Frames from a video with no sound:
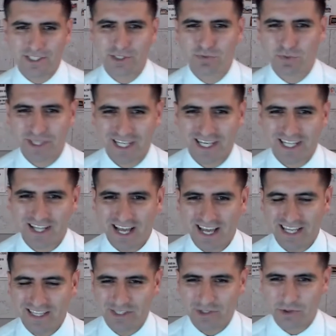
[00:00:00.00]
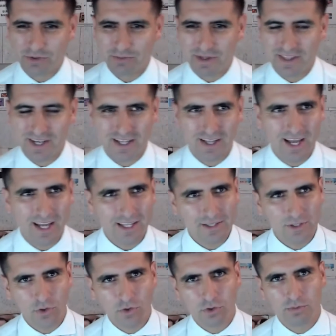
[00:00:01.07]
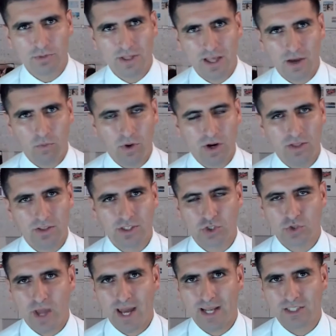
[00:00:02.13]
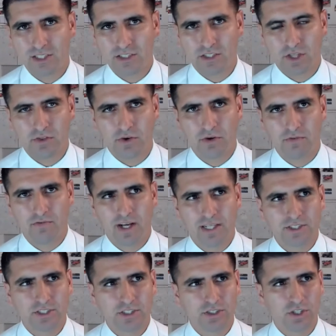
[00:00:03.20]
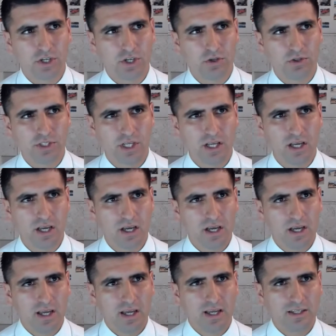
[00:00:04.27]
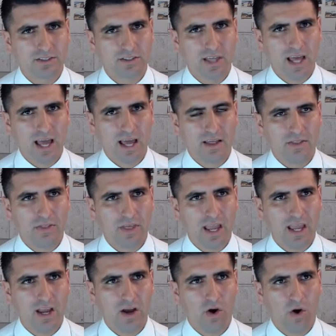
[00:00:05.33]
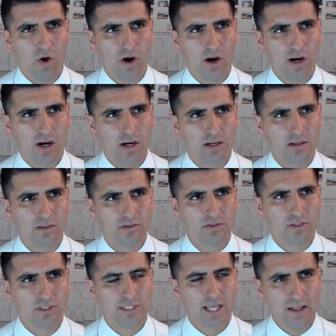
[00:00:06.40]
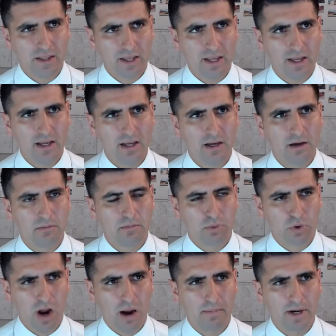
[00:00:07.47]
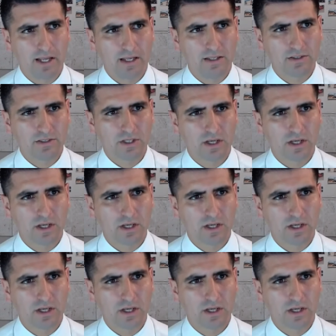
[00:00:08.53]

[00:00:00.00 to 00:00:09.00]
is what the client told me. The client told me that one of the strategies other investors are using is that they are selling properties